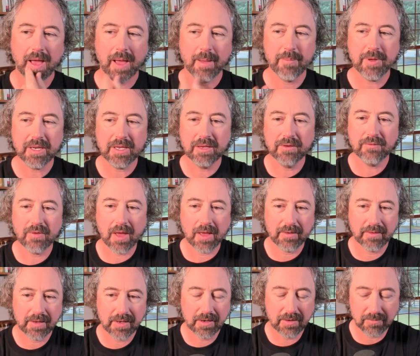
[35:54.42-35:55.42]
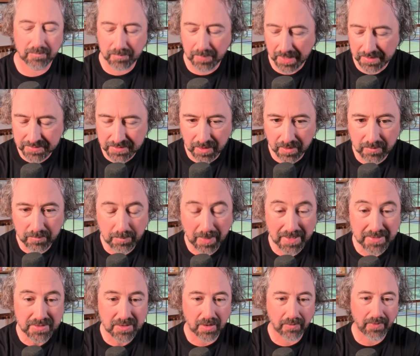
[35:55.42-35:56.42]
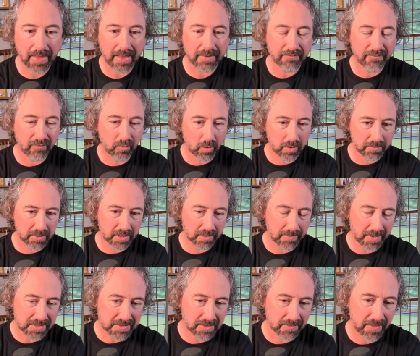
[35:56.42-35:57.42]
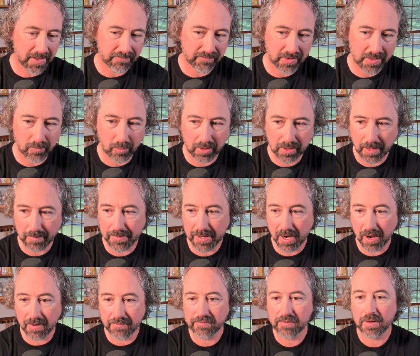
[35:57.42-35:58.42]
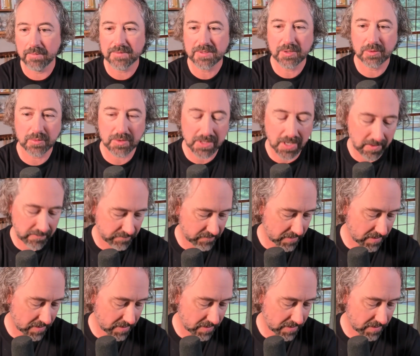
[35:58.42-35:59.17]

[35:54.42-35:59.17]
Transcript: I'm going to give uh, here based on based on that formula, based on that framework, I'm going to offer up two, Jeff,